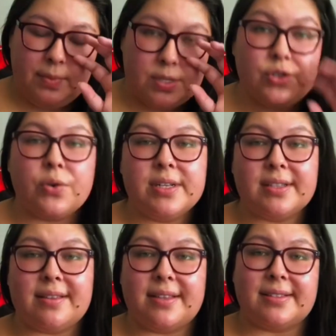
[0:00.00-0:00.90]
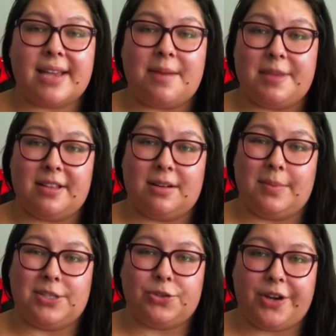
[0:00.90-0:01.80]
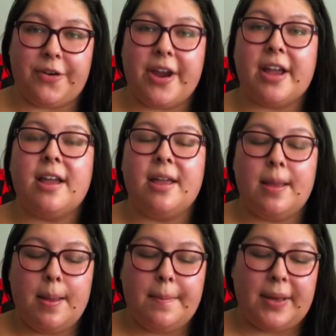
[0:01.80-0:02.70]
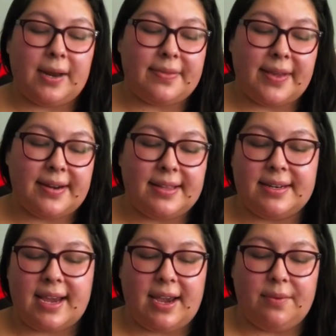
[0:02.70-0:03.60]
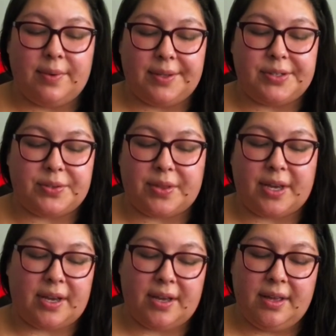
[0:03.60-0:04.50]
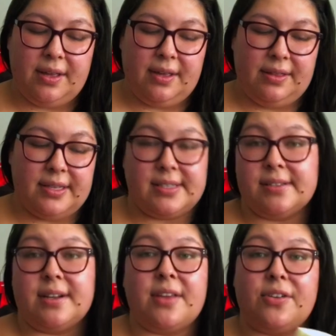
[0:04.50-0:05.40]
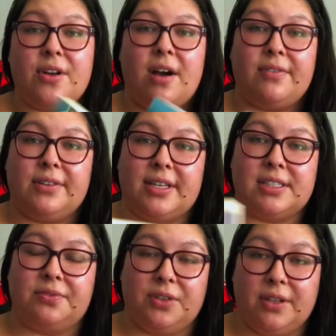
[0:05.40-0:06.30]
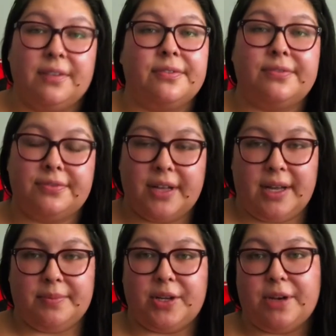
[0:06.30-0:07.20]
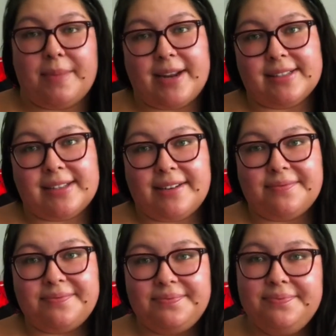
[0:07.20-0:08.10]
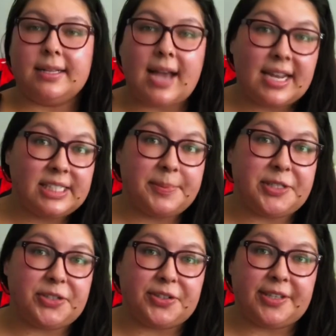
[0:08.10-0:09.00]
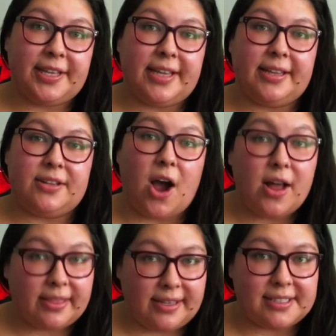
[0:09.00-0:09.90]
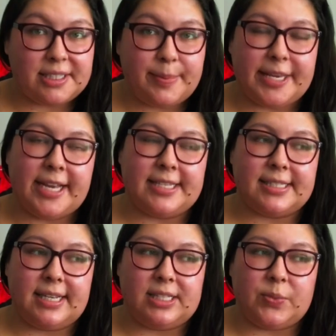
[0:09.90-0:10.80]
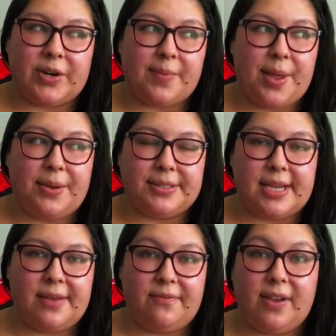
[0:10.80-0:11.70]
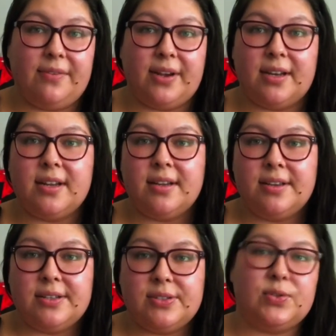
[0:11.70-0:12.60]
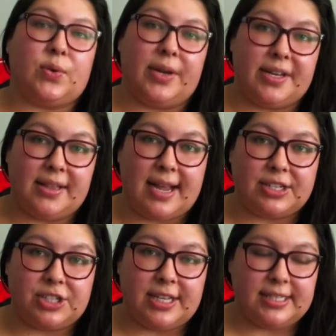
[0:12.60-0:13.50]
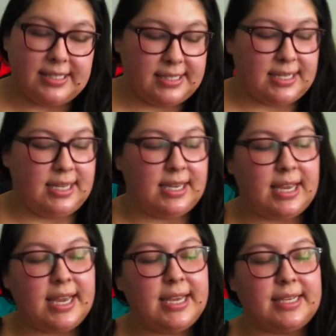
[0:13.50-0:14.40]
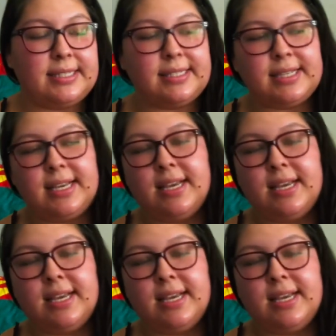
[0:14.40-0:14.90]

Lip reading: stories like this can be a little bit triggering. But at the end of the day, I really do think this is another novel that's full of good medicine. Last but certainly not least, because it's one of my all-time favorite story collections, is